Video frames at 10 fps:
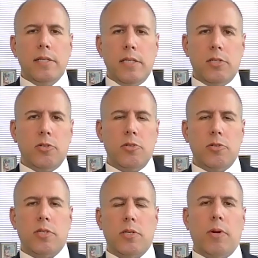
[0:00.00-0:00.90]
to
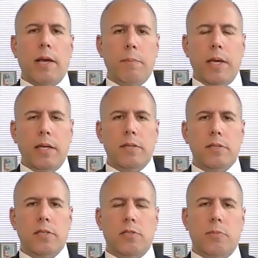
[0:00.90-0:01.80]
introduce someone I meet
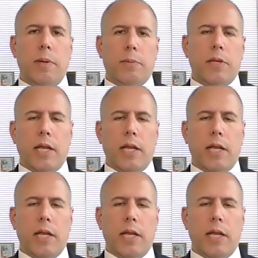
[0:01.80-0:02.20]
to two people